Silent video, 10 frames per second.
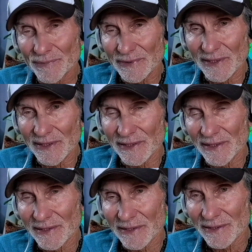
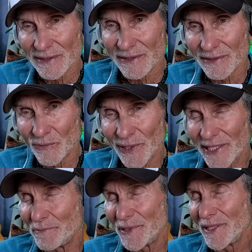in
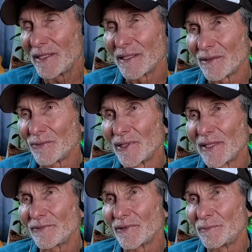Wikipedia,
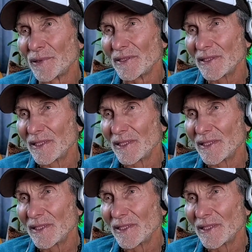whatever, but